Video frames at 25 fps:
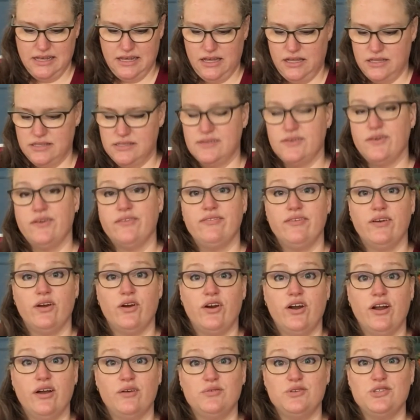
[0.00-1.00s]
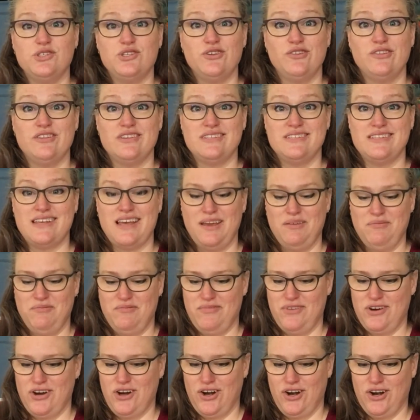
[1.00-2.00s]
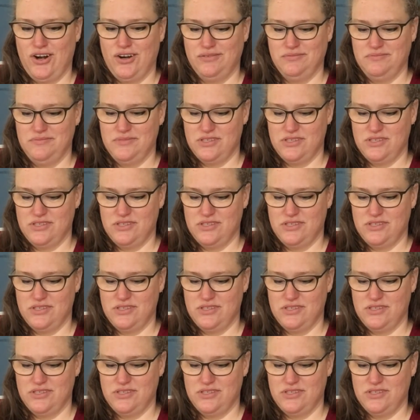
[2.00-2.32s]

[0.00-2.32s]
and so I figured I would do the same for her.